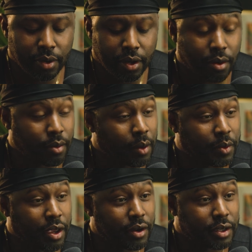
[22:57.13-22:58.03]
I'm
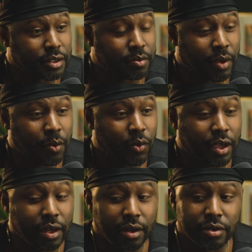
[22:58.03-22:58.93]
curious. Maybe we
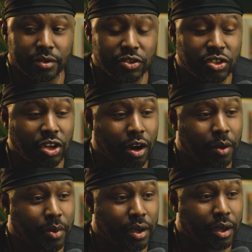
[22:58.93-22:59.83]
can start
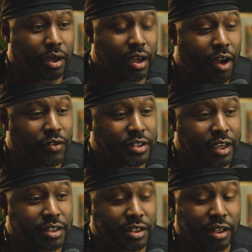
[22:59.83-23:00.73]
up a
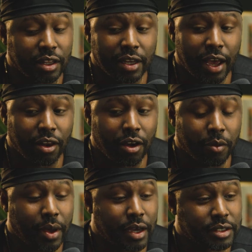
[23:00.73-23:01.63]
conversation in the
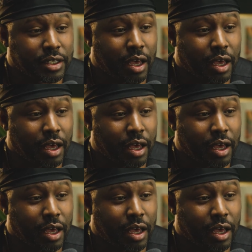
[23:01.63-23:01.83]
dialogue boxes